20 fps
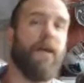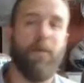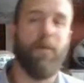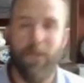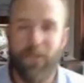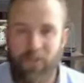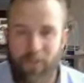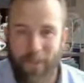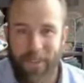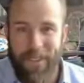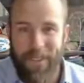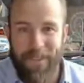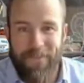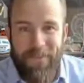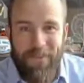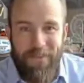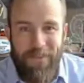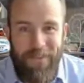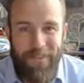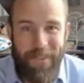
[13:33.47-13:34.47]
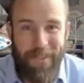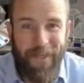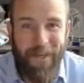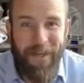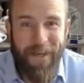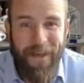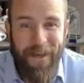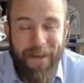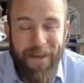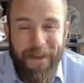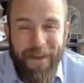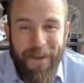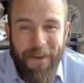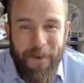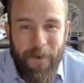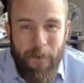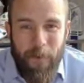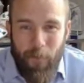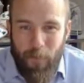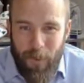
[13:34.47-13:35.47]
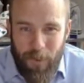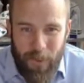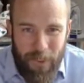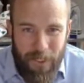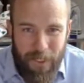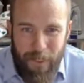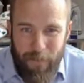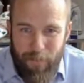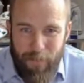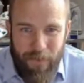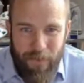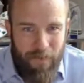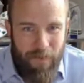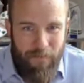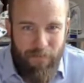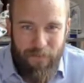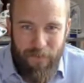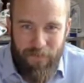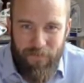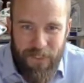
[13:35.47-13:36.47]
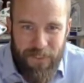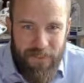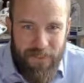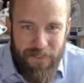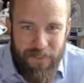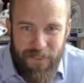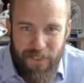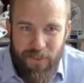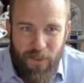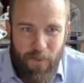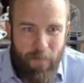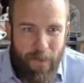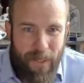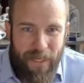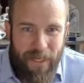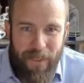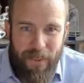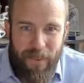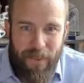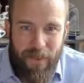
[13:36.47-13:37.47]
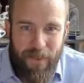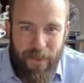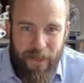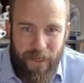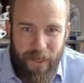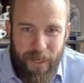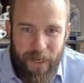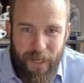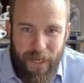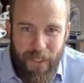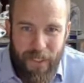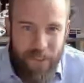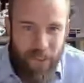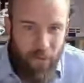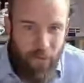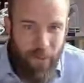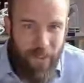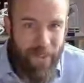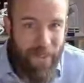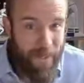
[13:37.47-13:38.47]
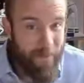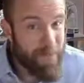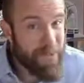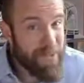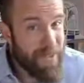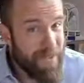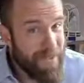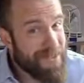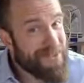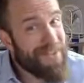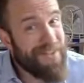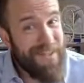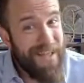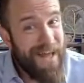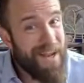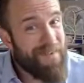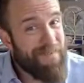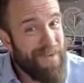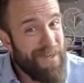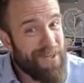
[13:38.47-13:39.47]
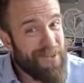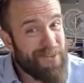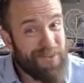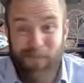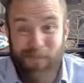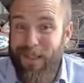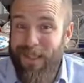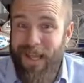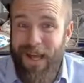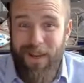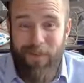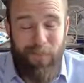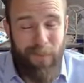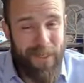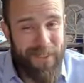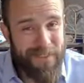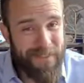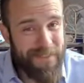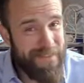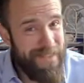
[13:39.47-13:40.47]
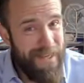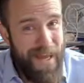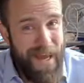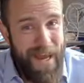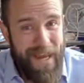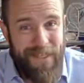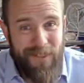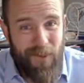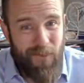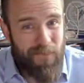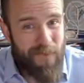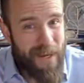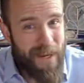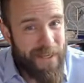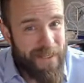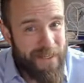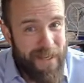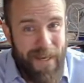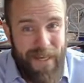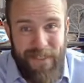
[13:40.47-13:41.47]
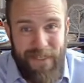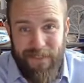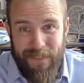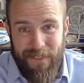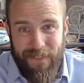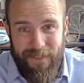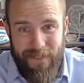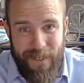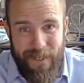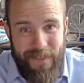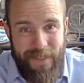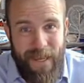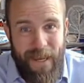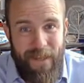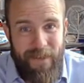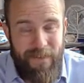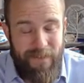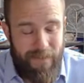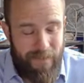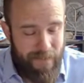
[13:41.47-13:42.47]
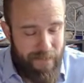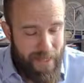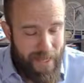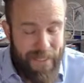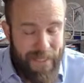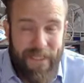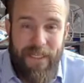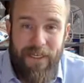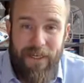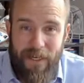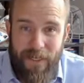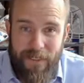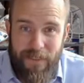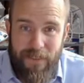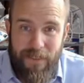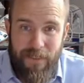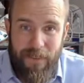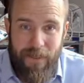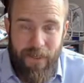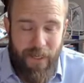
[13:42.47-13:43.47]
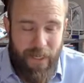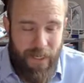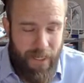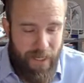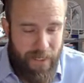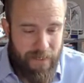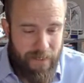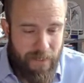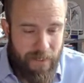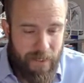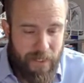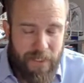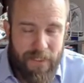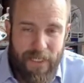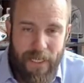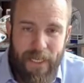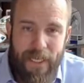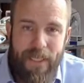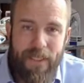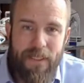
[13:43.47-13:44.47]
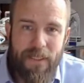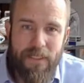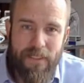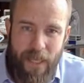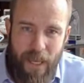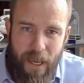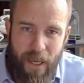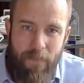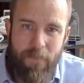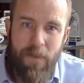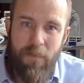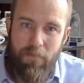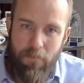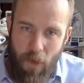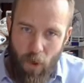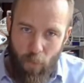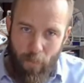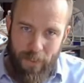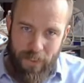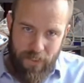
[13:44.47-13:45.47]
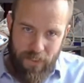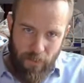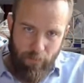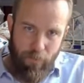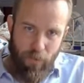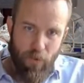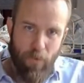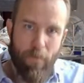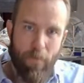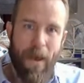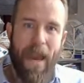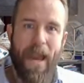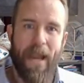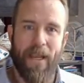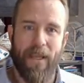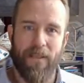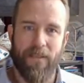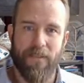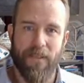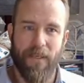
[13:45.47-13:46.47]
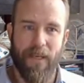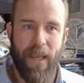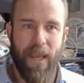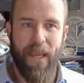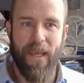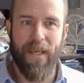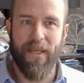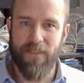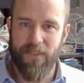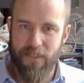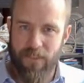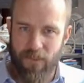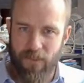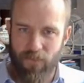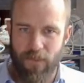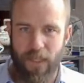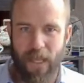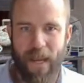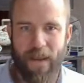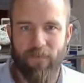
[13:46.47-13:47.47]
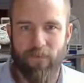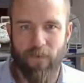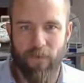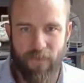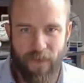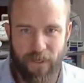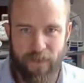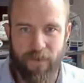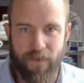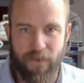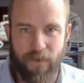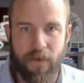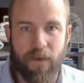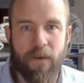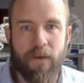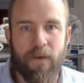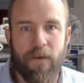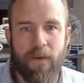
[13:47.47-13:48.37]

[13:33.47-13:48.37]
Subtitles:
make sure my kids aren't listening. We're looking up a 50cc dirt bike. And you know what? In Amazon, there's a lot of vendors from a lot of places that I don't recognize inside that kiosk. And taking the time, the moment to pull back and saying, hey, is this a reliable vendor?